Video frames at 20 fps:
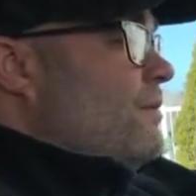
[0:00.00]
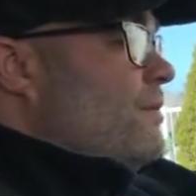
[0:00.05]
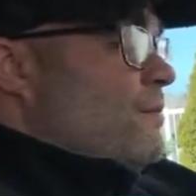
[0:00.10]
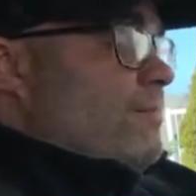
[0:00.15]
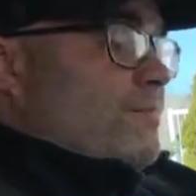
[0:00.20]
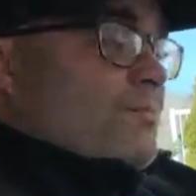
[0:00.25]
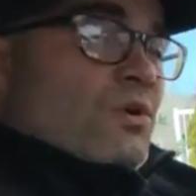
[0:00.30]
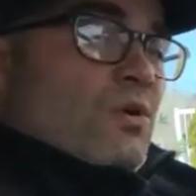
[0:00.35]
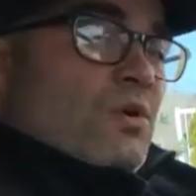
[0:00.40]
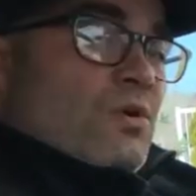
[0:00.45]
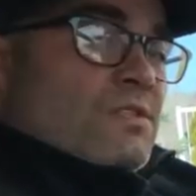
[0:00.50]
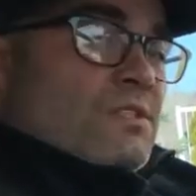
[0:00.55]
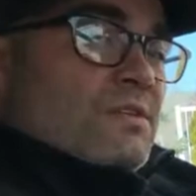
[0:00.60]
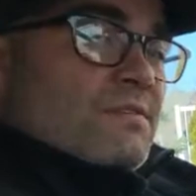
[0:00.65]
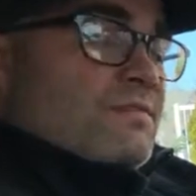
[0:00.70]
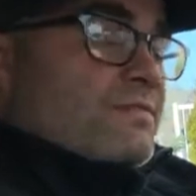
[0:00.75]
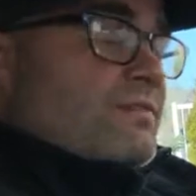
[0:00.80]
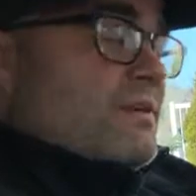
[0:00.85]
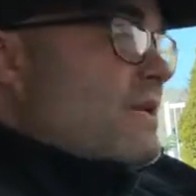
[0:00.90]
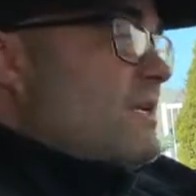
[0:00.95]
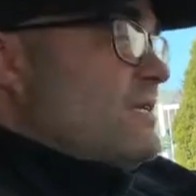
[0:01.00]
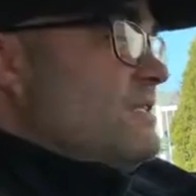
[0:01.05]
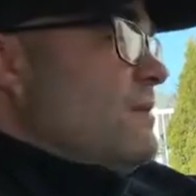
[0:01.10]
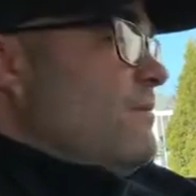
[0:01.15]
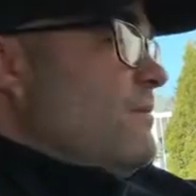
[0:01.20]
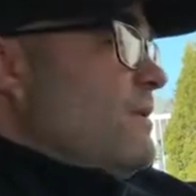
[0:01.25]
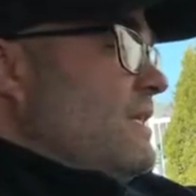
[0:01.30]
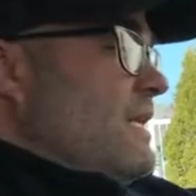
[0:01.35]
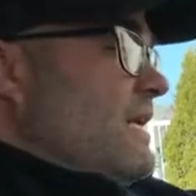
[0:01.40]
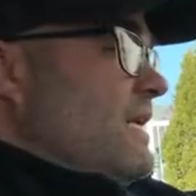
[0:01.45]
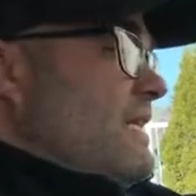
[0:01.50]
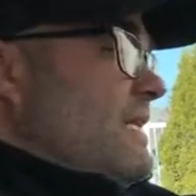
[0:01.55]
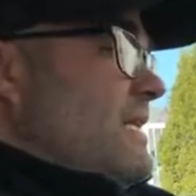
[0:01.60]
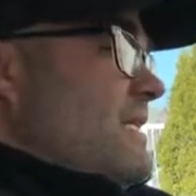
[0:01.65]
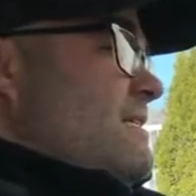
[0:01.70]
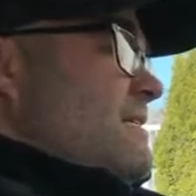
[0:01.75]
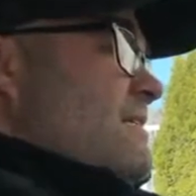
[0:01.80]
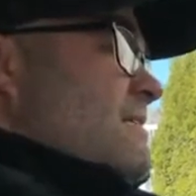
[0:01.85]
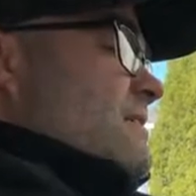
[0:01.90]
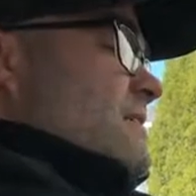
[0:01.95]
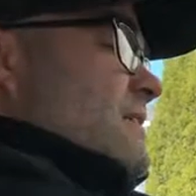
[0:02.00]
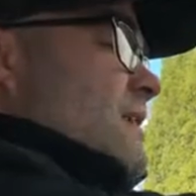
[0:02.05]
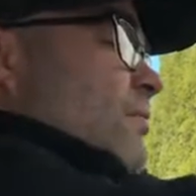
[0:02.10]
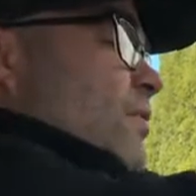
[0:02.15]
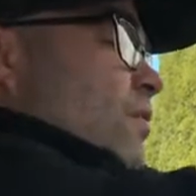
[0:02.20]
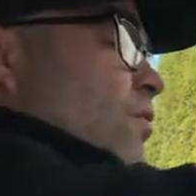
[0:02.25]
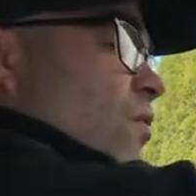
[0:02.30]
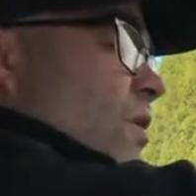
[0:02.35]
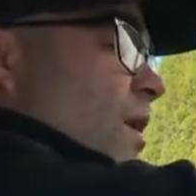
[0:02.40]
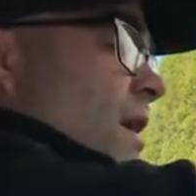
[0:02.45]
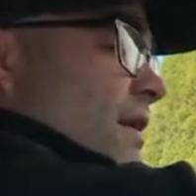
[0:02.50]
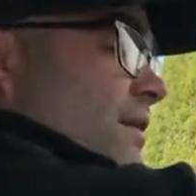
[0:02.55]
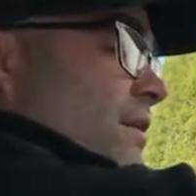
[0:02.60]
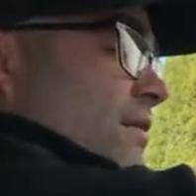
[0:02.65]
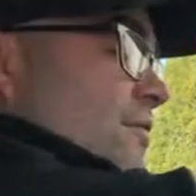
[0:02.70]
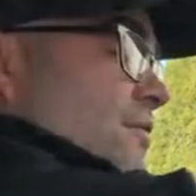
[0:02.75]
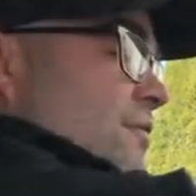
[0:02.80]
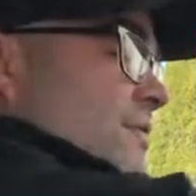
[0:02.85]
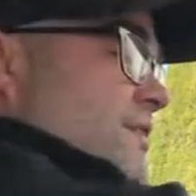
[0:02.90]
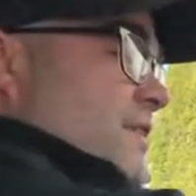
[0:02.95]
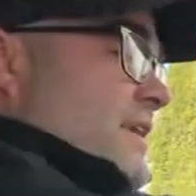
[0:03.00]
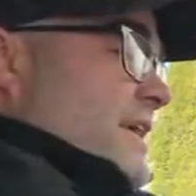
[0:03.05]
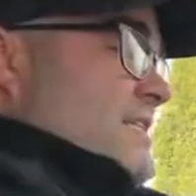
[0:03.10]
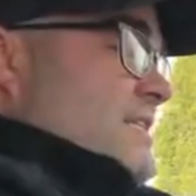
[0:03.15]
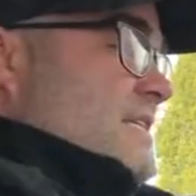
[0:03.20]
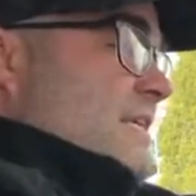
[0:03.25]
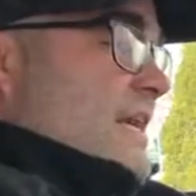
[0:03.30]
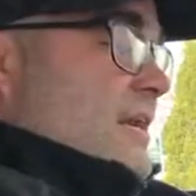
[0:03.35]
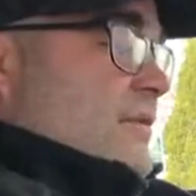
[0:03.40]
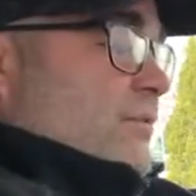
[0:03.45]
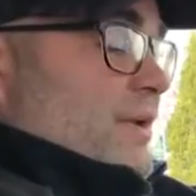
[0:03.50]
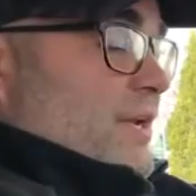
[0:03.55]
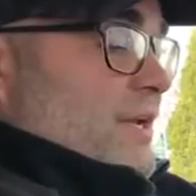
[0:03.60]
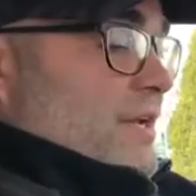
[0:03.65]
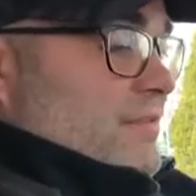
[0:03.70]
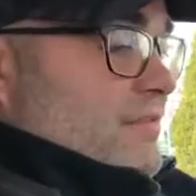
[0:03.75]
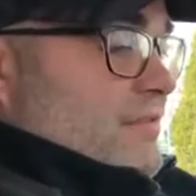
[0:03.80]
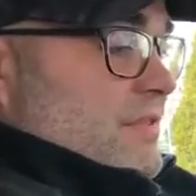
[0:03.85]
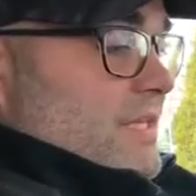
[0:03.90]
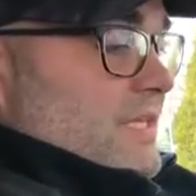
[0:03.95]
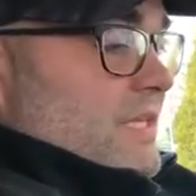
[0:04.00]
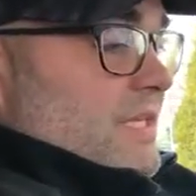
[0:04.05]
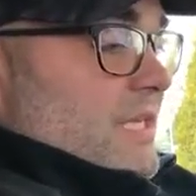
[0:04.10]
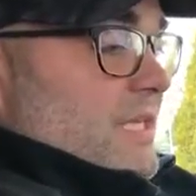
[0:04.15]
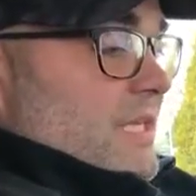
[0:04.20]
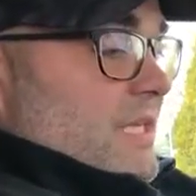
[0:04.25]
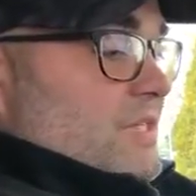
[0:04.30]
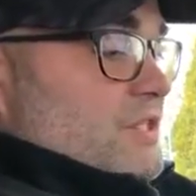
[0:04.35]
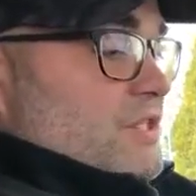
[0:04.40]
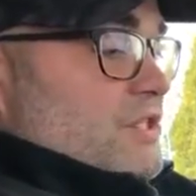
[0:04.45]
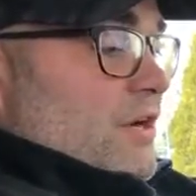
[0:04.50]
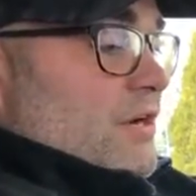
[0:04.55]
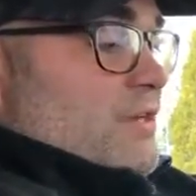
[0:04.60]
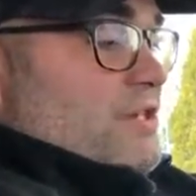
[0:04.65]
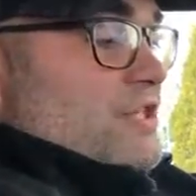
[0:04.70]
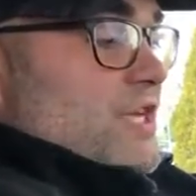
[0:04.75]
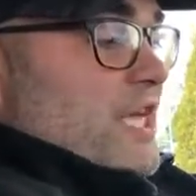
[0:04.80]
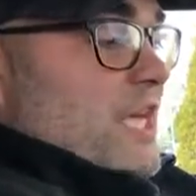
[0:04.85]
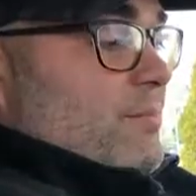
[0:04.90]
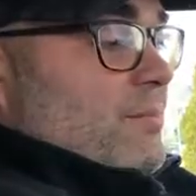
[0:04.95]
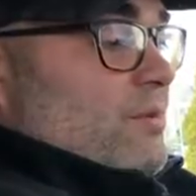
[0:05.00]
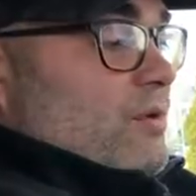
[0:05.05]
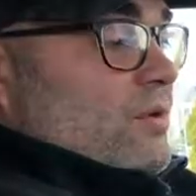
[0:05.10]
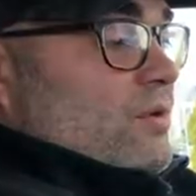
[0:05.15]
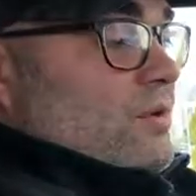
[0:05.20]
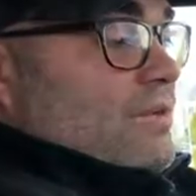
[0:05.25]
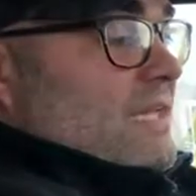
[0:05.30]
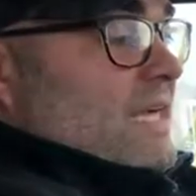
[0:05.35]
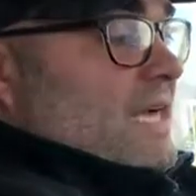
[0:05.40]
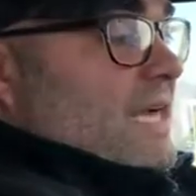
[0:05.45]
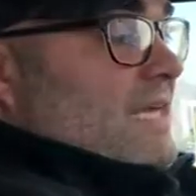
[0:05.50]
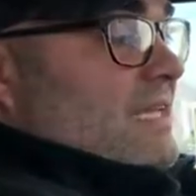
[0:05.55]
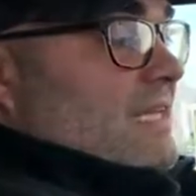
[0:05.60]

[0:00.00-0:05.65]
of the pros of uh, something like this: number one, you get to get rid of the charge cable that